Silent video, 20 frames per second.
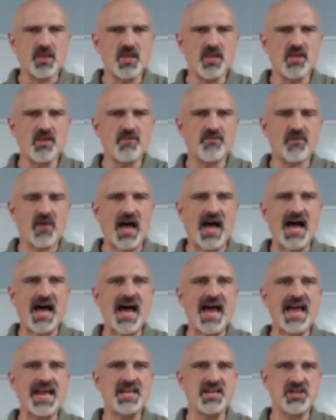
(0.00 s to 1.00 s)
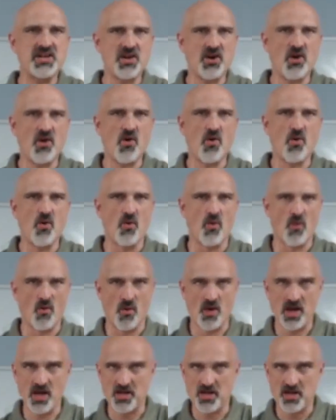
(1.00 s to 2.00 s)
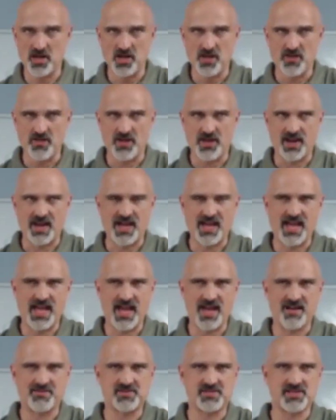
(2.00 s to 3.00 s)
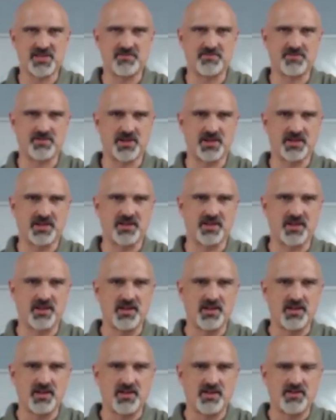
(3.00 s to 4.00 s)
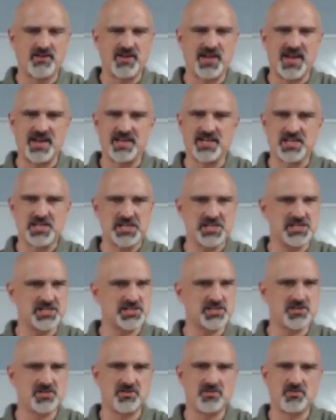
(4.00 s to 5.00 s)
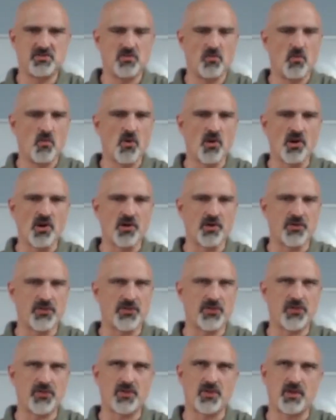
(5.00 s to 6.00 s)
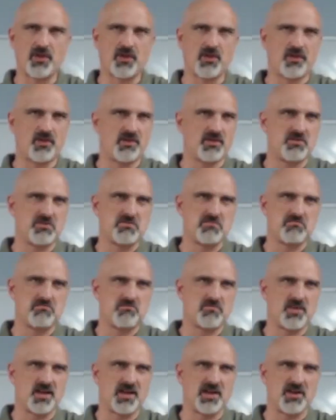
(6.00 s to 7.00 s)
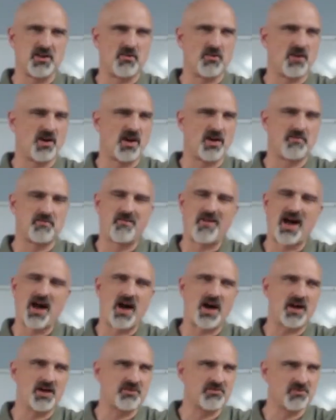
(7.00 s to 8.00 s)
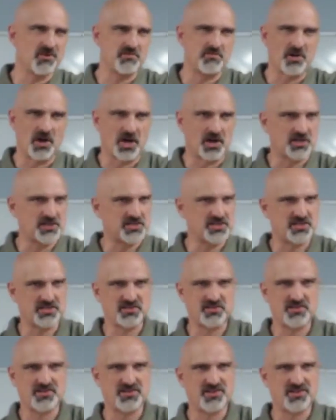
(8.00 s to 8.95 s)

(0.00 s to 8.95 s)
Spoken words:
if I know that I have something that is worth, $100,